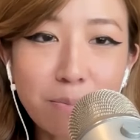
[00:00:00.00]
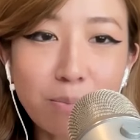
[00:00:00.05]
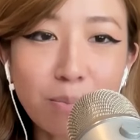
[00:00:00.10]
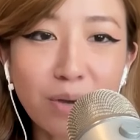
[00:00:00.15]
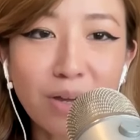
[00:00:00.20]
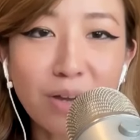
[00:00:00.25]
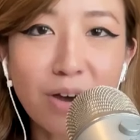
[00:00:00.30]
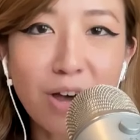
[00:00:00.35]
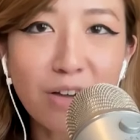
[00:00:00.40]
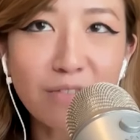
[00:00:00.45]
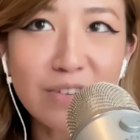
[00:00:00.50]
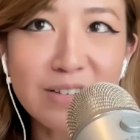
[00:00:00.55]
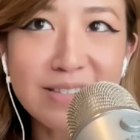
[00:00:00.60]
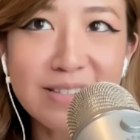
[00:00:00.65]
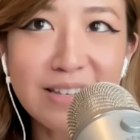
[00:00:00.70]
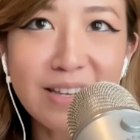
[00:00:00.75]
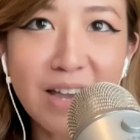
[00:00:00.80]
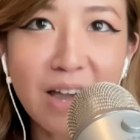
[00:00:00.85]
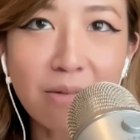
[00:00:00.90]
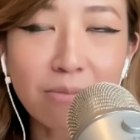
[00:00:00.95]
But
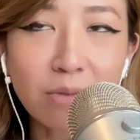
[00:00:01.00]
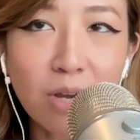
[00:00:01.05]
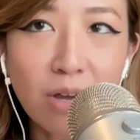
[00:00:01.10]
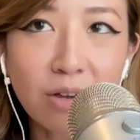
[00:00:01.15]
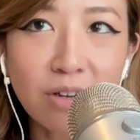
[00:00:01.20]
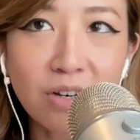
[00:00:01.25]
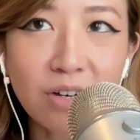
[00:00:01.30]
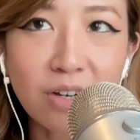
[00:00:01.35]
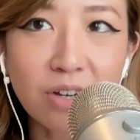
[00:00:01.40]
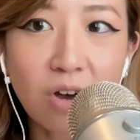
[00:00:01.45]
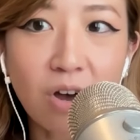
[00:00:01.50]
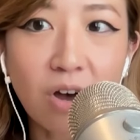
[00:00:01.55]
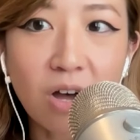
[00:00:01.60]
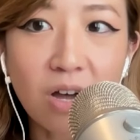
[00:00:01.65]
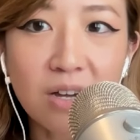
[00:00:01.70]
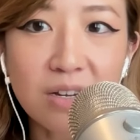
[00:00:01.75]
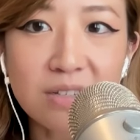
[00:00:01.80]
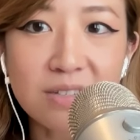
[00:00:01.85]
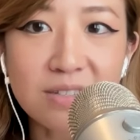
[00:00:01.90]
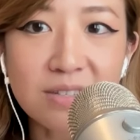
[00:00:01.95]
obviously, I'm not going to
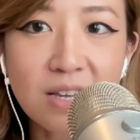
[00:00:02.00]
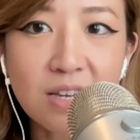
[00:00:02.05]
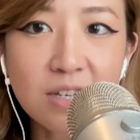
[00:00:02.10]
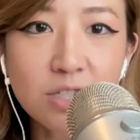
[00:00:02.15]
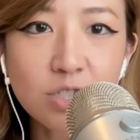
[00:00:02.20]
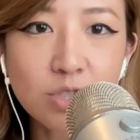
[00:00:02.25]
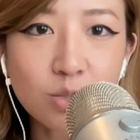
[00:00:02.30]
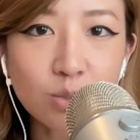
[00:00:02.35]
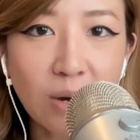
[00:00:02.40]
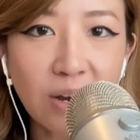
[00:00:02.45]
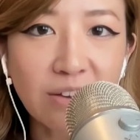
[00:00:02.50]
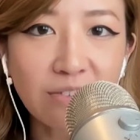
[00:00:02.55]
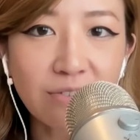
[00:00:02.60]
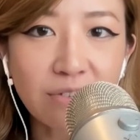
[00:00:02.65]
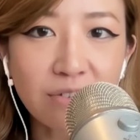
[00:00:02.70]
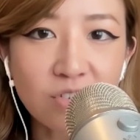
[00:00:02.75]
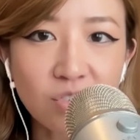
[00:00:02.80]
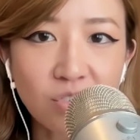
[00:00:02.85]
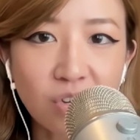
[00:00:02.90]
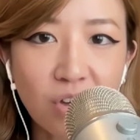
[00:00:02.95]
cause
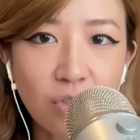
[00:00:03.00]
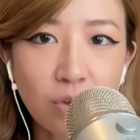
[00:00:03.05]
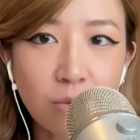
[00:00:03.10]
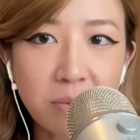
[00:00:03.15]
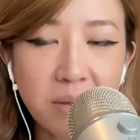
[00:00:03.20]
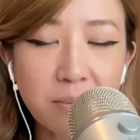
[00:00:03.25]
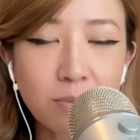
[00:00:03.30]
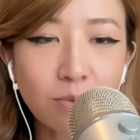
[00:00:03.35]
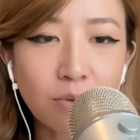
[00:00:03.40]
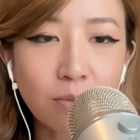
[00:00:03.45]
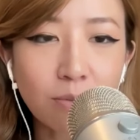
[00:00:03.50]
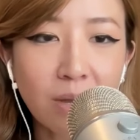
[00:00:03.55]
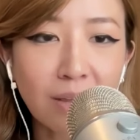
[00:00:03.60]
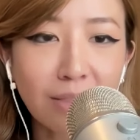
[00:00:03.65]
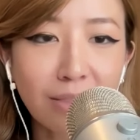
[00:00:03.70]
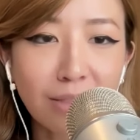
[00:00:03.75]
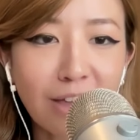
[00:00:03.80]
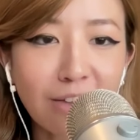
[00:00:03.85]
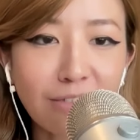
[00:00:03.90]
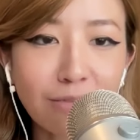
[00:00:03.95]
strife to other people in my
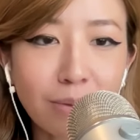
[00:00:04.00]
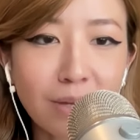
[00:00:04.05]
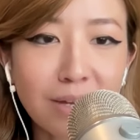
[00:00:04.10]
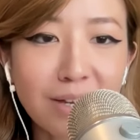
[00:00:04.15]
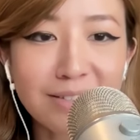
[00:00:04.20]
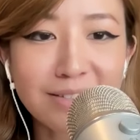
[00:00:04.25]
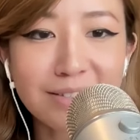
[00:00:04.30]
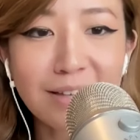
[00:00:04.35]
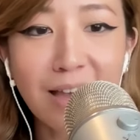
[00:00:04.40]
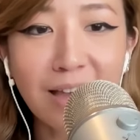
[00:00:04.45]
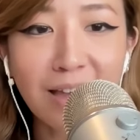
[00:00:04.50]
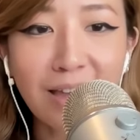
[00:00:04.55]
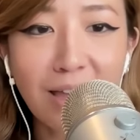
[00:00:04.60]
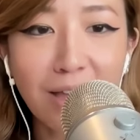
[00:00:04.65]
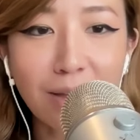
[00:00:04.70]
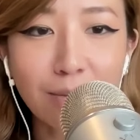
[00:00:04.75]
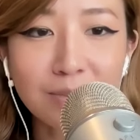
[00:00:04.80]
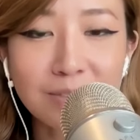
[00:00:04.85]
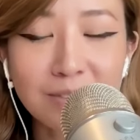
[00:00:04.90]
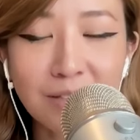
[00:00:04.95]
life because I
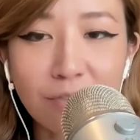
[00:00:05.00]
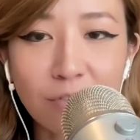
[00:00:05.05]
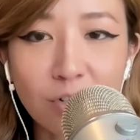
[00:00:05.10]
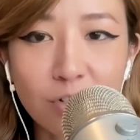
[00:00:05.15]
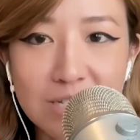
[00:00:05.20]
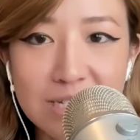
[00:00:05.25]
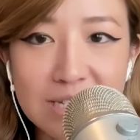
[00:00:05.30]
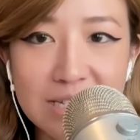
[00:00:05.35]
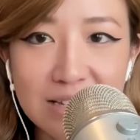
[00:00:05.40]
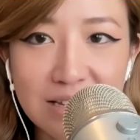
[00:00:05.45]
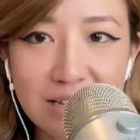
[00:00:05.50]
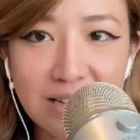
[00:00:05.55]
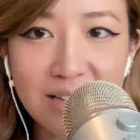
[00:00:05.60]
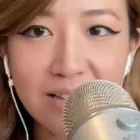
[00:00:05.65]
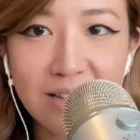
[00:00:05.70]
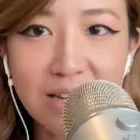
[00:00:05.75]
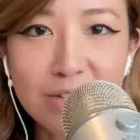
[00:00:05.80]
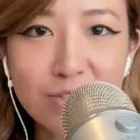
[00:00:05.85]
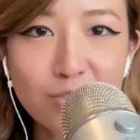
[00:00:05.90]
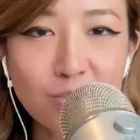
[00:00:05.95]
am Savior D
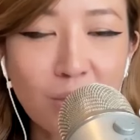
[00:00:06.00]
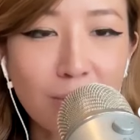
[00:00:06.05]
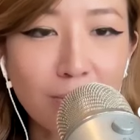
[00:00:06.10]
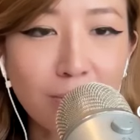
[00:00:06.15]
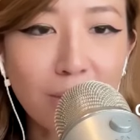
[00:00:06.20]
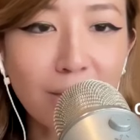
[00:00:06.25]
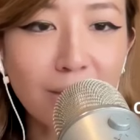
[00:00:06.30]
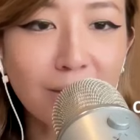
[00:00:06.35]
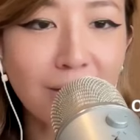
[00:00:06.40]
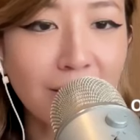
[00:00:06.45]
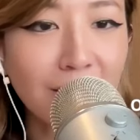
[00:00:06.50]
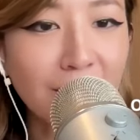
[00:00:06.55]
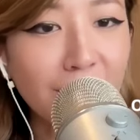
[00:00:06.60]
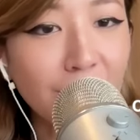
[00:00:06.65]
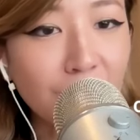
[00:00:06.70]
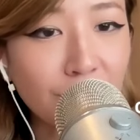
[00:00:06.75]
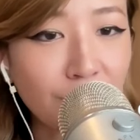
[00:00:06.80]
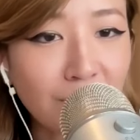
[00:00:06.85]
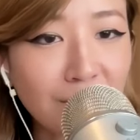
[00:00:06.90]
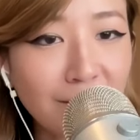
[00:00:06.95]
E. So I'm not going to
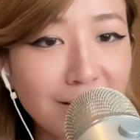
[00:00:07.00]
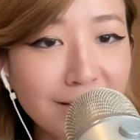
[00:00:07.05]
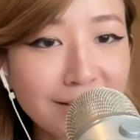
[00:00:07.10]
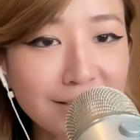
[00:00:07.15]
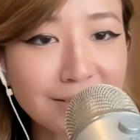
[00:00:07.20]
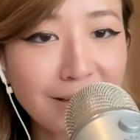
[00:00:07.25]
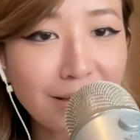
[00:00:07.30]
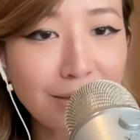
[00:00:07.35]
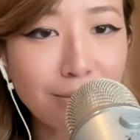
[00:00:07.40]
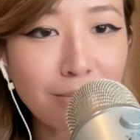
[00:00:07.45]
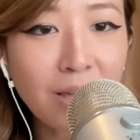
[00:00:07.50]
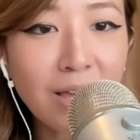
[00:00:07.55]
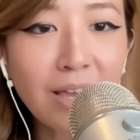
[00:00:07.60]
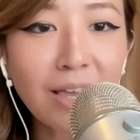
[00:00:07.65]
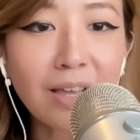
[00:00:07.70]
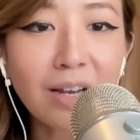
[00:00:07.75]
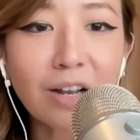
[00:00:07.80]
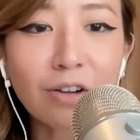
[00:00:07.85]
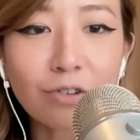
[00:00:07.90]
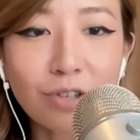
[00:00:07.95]
inconvenience them
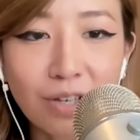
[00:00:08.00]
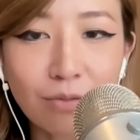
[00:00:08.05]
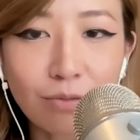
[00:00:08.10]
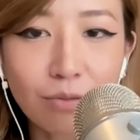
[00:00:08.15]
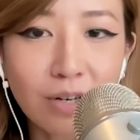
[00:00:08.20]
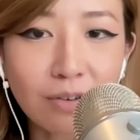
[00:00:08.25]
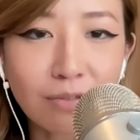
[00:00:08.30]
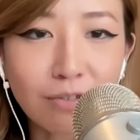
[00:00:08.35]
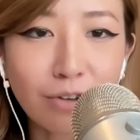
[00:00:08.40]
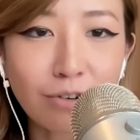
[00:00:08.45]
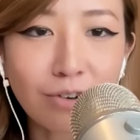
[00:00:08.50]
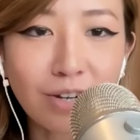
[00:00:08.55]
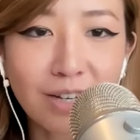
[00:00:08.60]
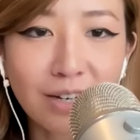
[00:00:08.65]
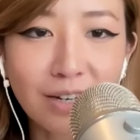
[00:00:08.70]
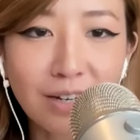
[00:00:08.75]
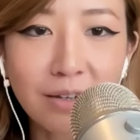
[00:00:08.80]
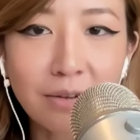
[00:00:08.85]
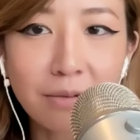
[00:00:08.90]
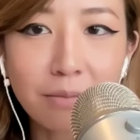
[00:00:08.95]
and I'll eat whatever they're
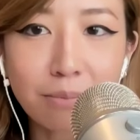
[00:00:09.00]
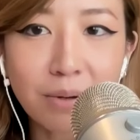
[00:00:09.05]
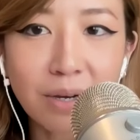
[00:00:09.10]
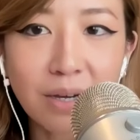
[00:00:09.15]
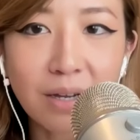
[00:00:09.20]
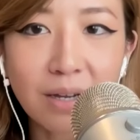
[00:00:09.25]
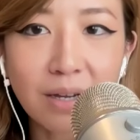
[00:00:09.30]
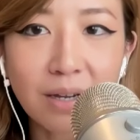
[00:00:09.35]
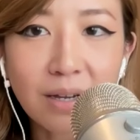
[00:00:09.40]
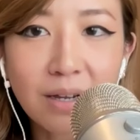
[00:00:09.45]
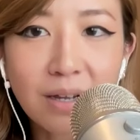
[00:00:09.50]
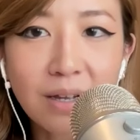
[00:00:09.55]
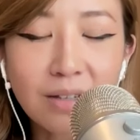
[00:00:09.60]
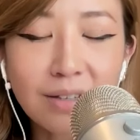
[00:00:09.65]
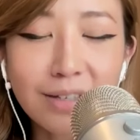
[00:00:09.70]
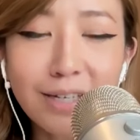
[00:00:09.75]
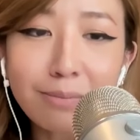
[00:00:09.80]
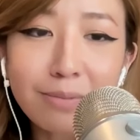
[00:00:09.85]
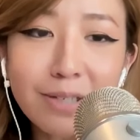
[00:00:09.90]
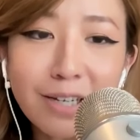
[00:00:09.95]
eating. But
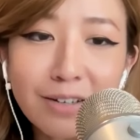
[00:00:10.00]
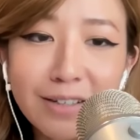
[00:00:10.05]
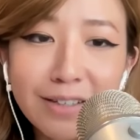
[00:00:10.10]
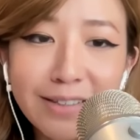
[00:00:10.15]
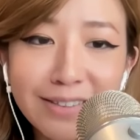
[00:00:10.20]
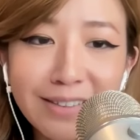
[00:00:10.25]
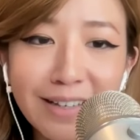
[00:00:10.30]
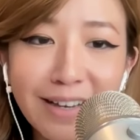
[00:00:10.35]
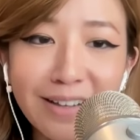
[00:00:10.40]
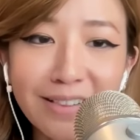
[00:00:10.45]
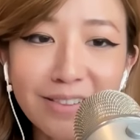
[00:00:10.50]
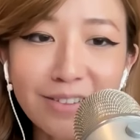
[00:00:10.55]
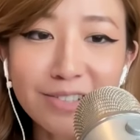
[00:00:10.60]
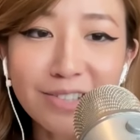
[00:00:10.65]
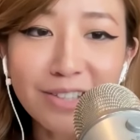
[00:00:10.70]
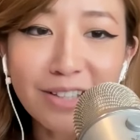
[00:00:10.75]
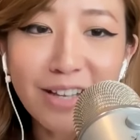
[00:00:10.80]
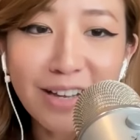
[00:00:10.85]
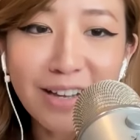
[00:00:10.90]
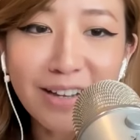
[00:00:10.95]
deep down inside, there's
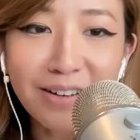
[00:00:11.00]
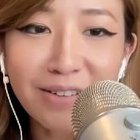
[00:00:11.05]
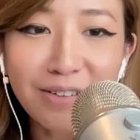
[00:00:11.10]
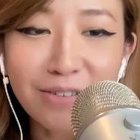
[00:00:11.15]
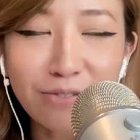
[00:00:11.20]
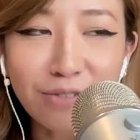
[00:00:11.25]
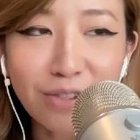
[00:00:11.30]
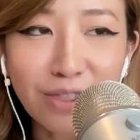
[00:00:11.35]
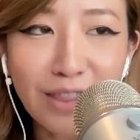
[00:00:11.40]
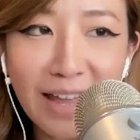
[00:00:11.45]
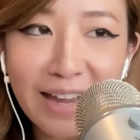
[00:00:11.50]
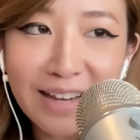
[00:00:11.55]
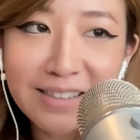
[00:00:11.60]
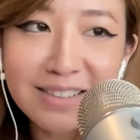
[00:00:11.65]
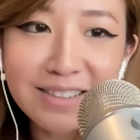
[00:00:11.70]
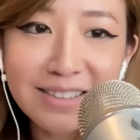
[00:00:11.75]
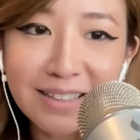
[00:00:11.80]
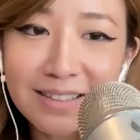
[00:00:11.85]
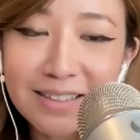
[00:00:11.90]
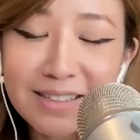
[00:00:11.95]
a lot of
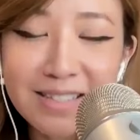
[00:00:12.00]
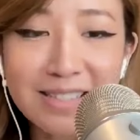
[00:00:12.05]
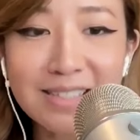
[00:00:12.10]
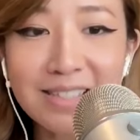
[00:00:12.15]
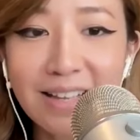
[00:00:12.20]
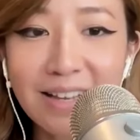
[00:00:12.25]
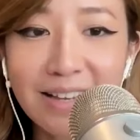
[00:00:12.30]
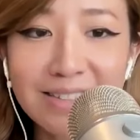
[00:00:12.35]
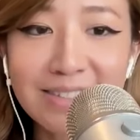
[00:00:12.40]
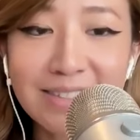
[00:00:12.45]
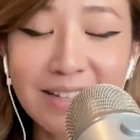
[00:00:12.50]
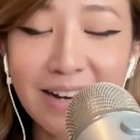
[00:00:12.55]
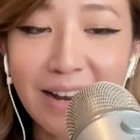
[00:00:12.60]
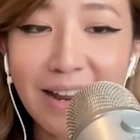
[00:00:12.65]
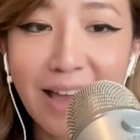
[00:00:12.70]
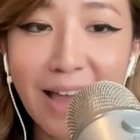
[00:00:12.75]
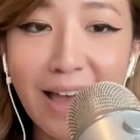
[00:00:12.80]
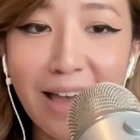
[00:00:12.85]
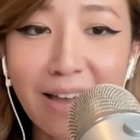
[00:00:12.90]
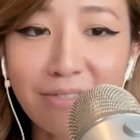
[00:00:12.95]
likes and dislikes that I
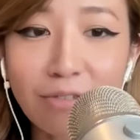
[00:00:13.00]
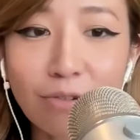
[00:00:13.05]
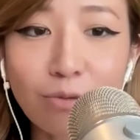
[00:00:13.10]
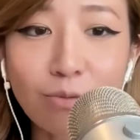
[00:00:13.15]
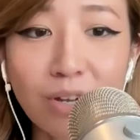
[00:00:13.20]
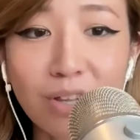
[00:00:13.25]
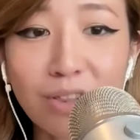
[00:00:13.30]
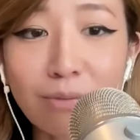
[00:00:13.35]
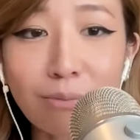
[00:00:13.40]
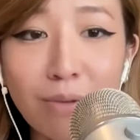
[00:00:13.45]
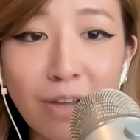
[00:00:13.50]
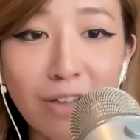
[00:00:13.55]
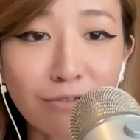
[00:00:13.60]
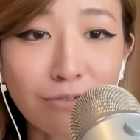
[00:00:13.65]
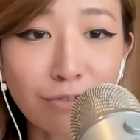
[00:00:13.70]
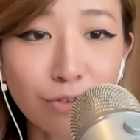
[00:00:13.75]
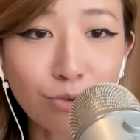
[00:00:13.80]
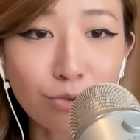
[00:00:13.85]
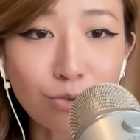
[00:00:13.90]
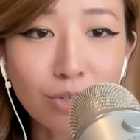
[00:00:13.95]
have with my
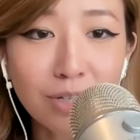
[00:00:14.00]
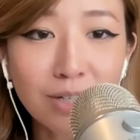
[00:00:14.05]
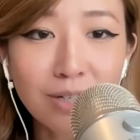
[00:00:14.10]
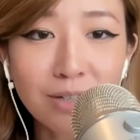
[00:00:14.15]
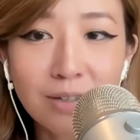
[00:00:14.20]
food.